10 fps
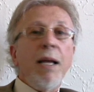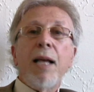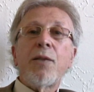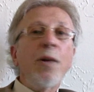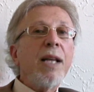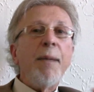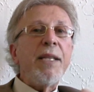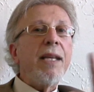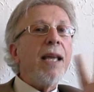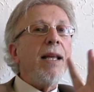It's all coming
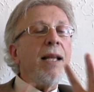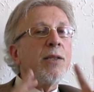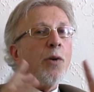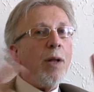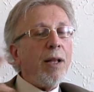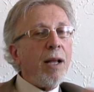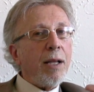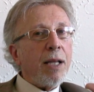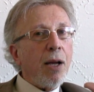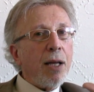together. It's all
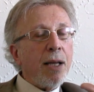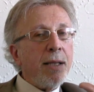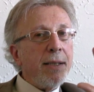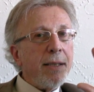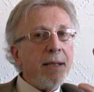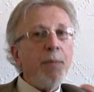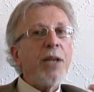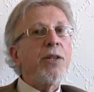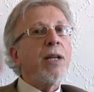a consistent picture.